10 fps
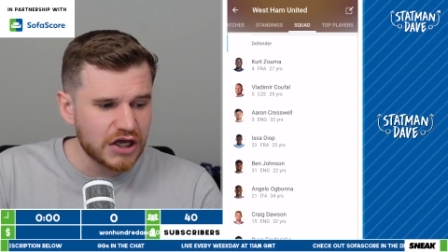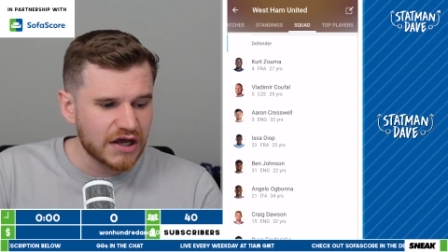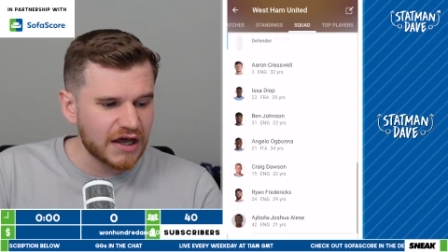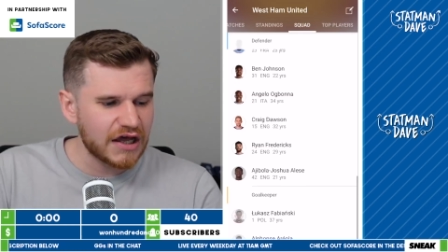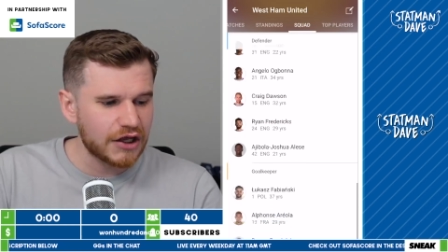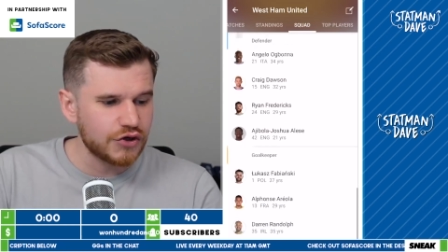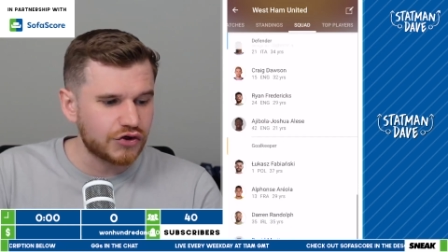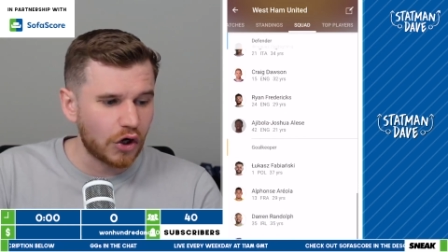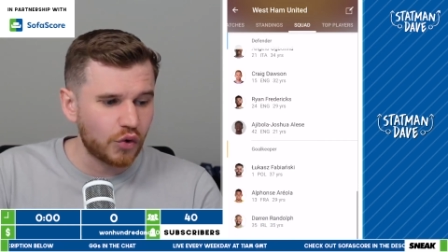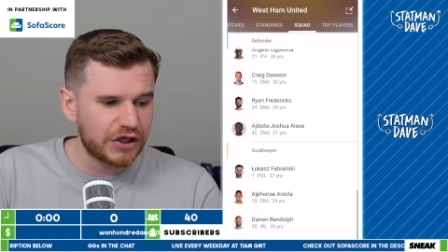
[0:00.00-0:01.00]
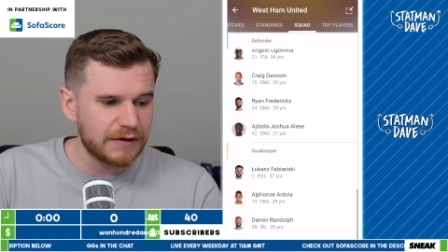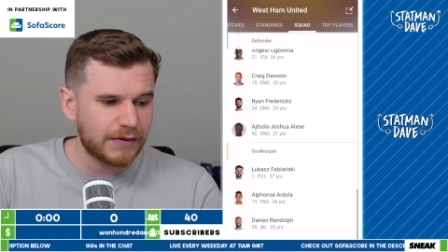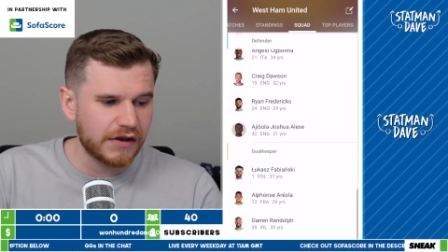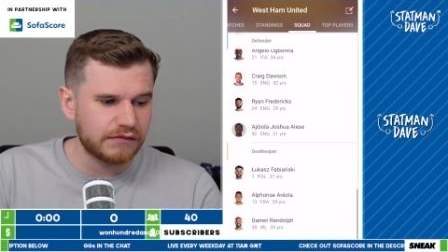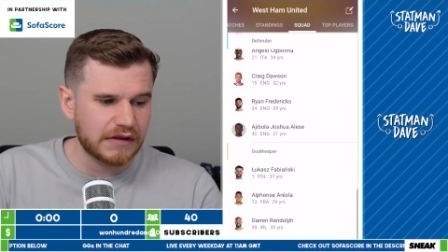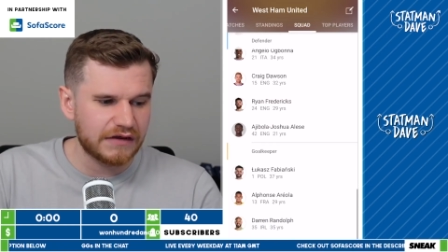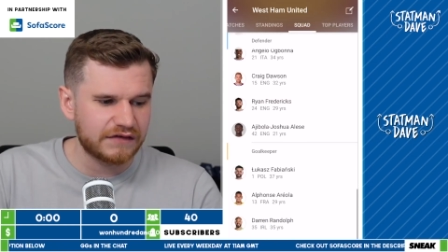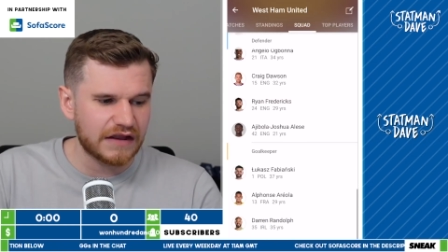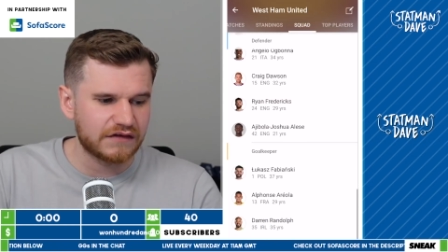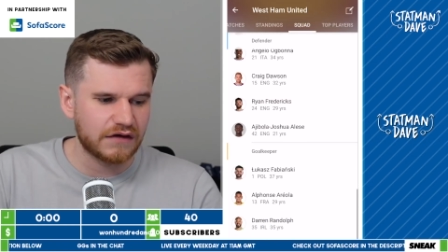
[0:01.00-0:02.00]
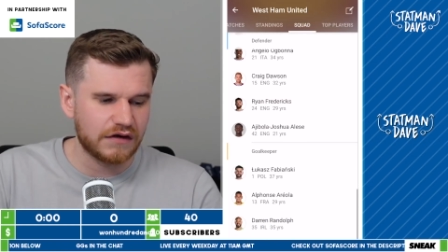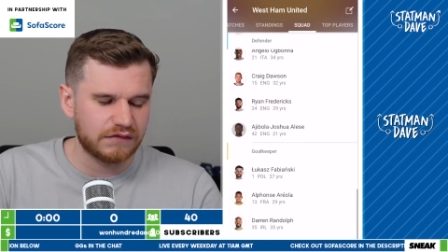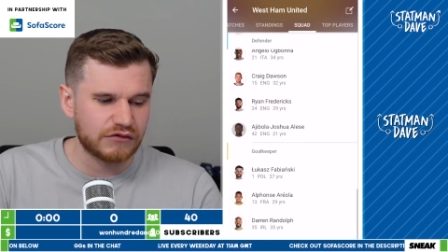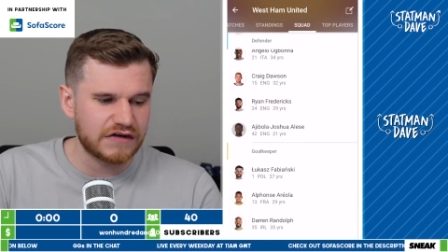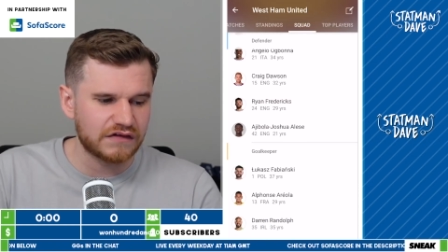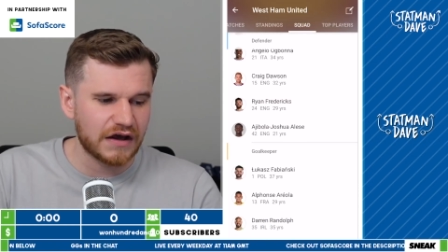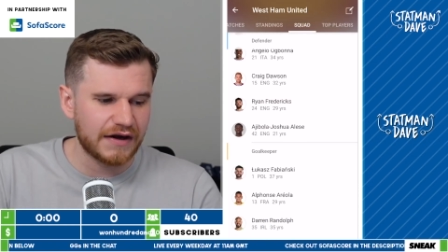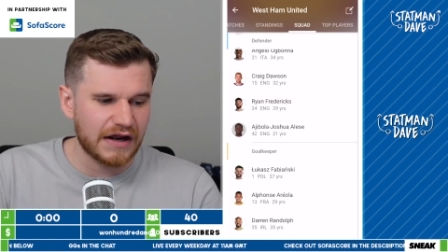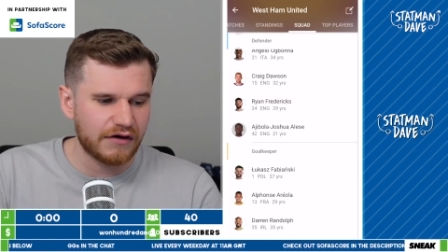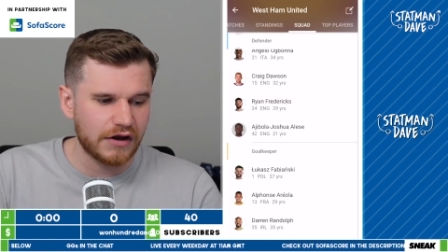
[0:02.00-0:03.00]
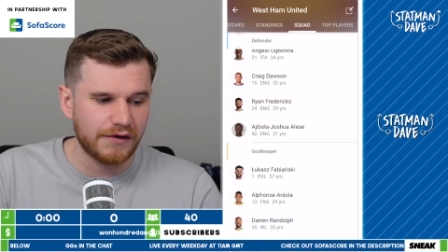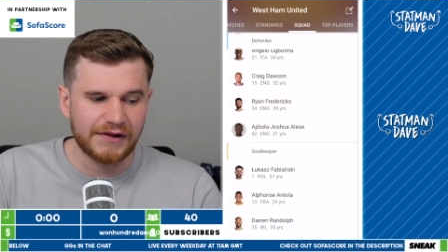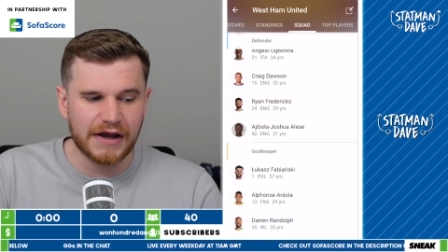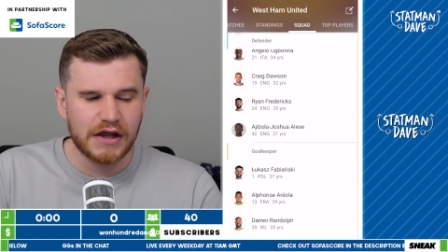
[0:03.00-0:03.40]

A new goalkeeper, they're set to re-sign Areola